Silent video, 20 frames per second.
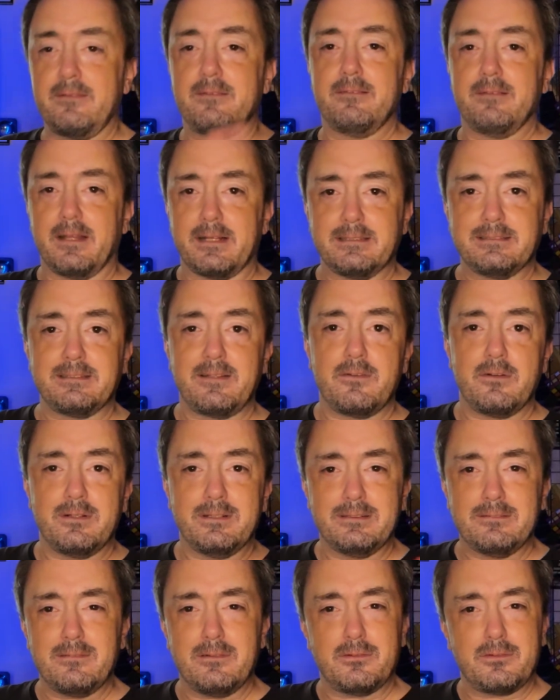like I said,
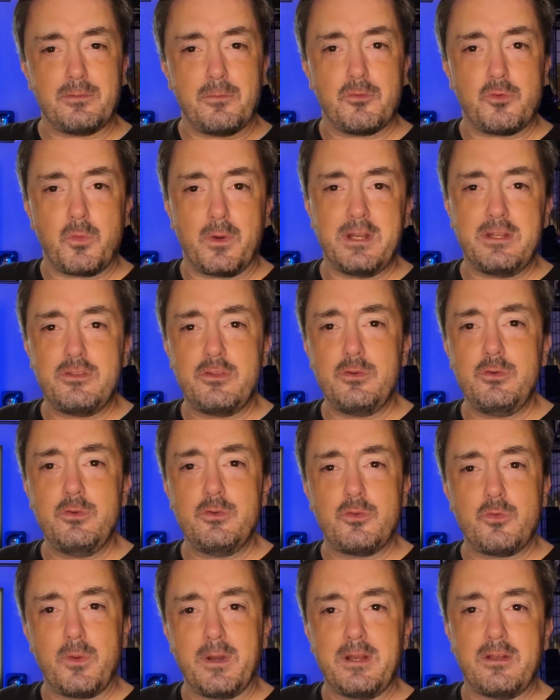there's from
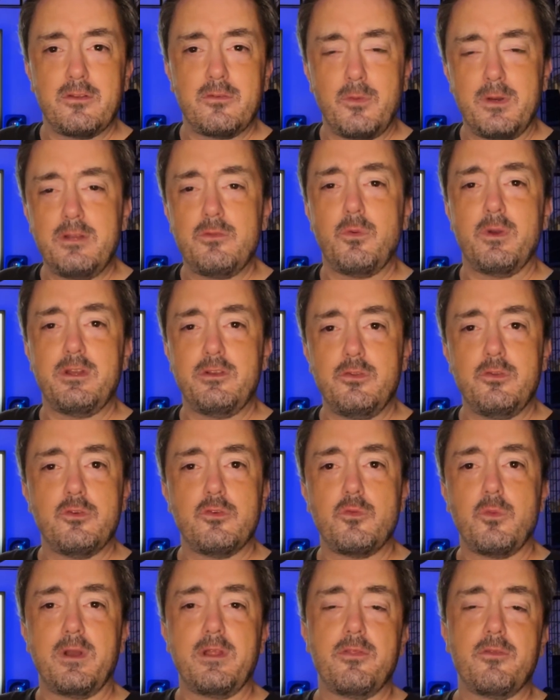2022 to
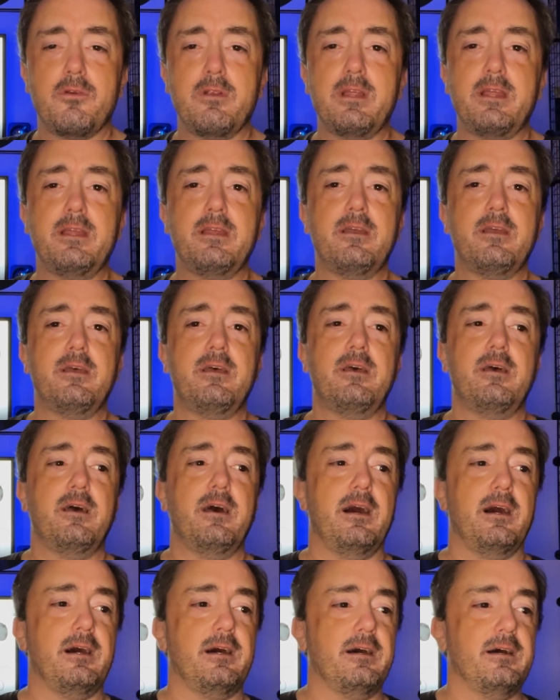23.
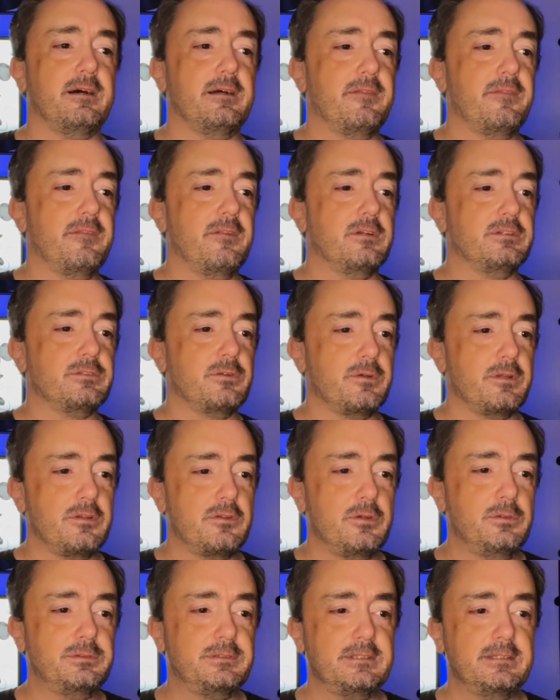There's only
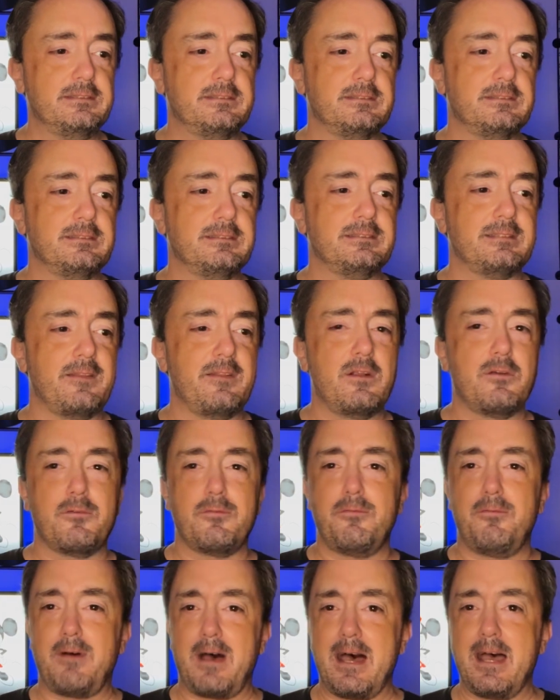two seasons, and they're
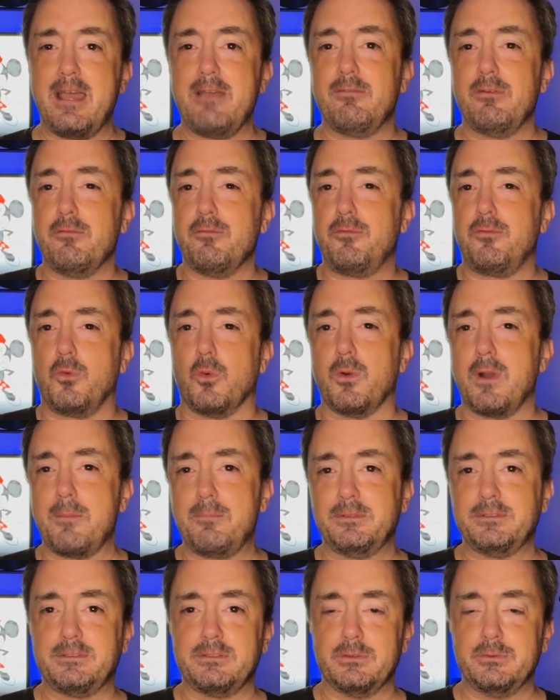5 and 4
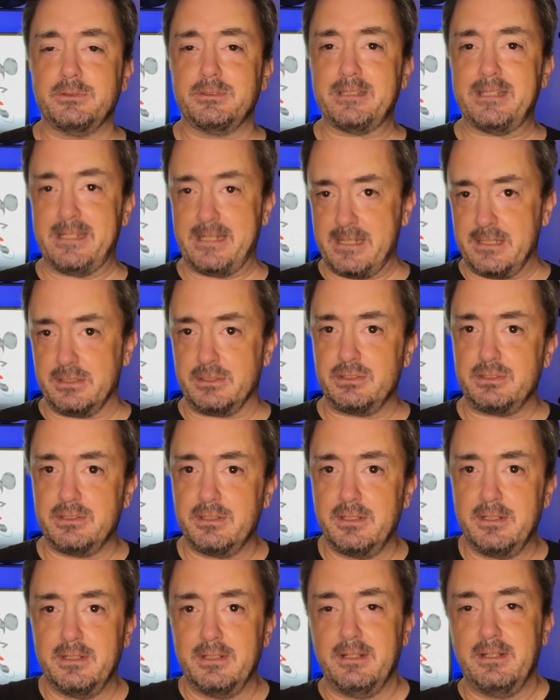episodes each.
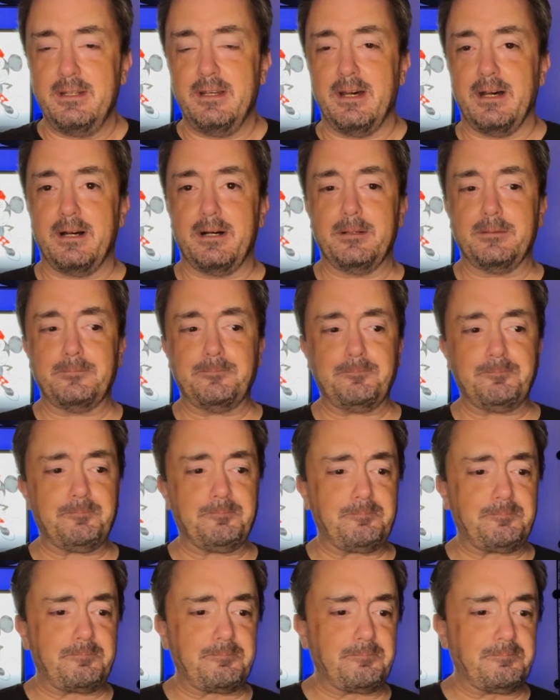
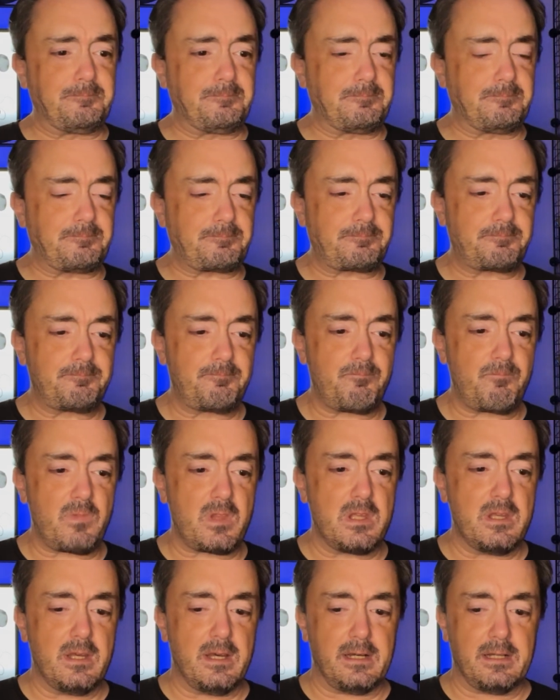
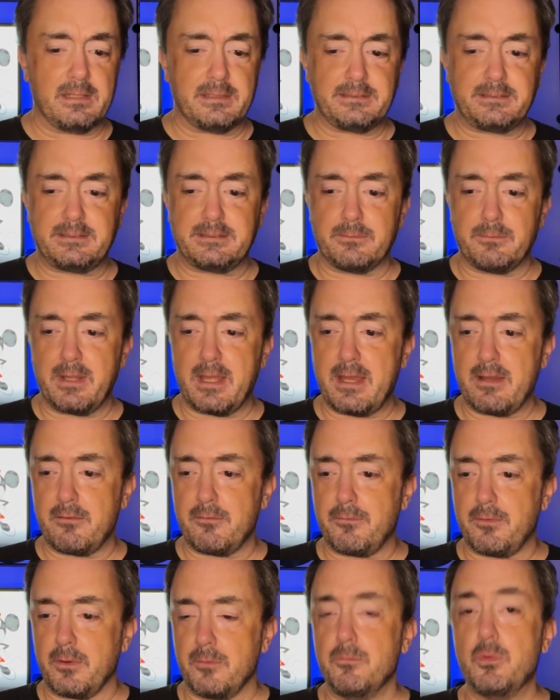Let's see, we
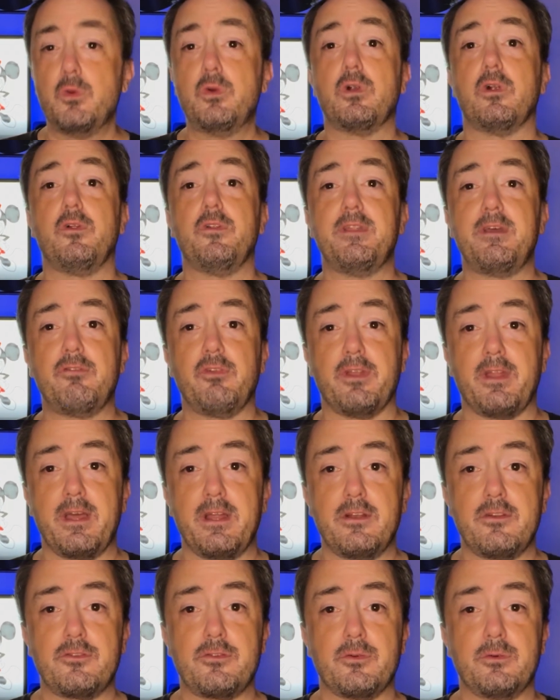have Moon Girl and Devil
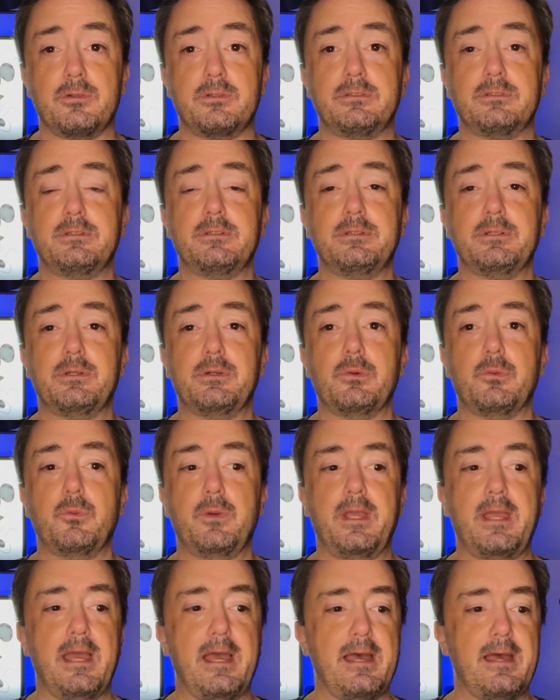Dinosaur.
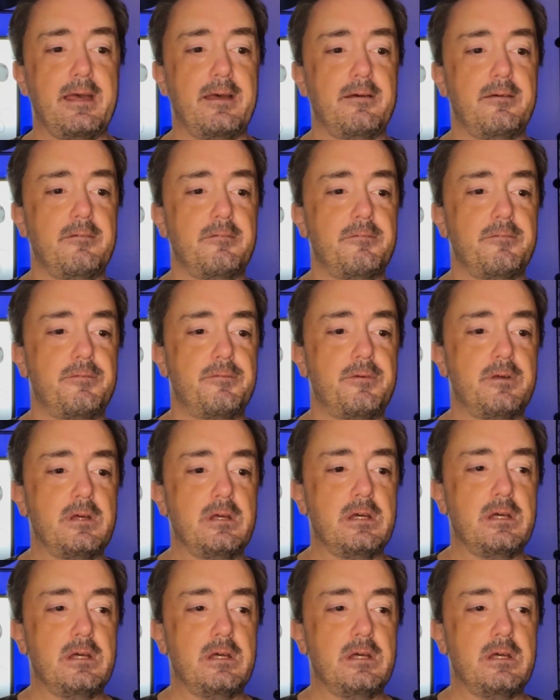We have